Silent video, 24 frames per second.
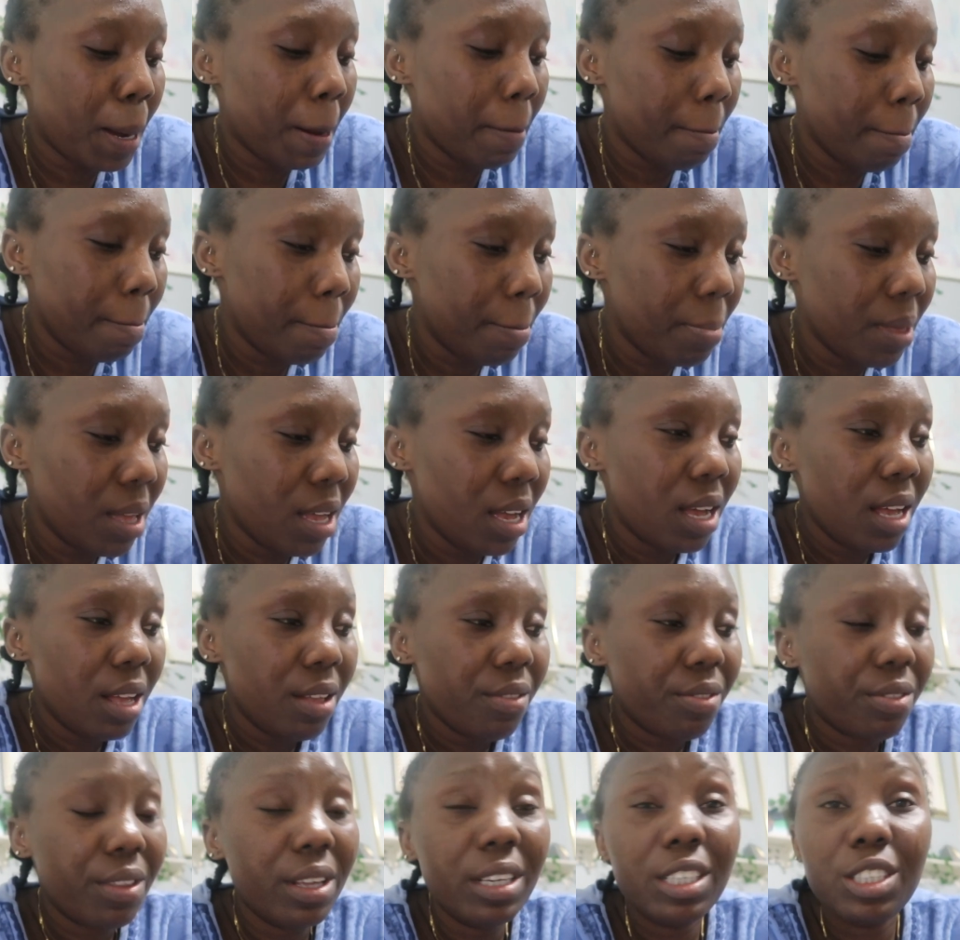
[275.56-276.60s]
um,
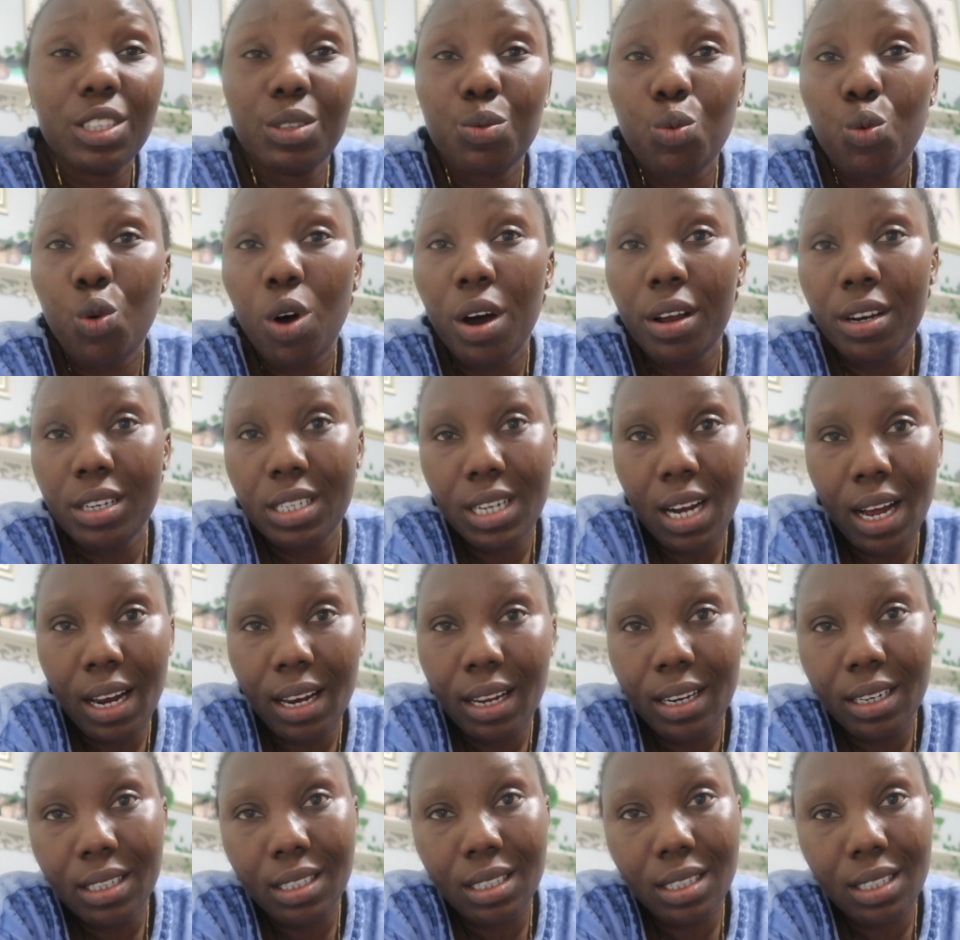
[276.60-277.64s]
this water
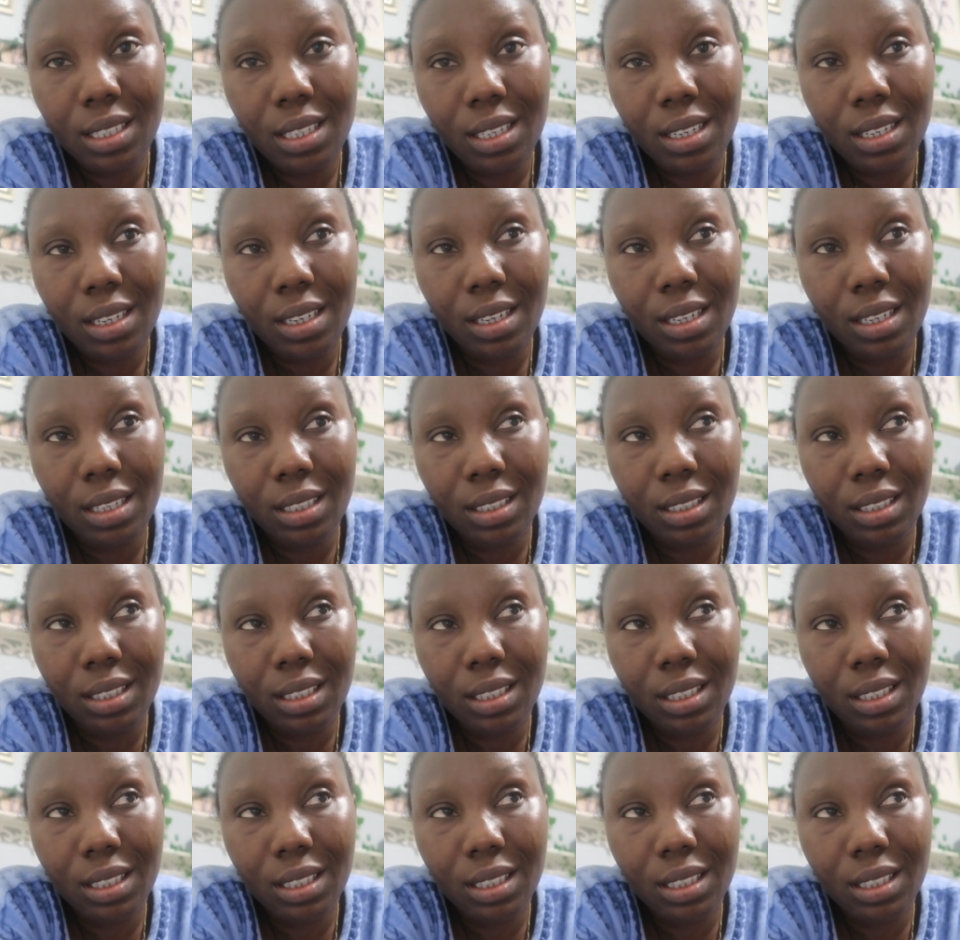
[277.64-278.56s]
challenge is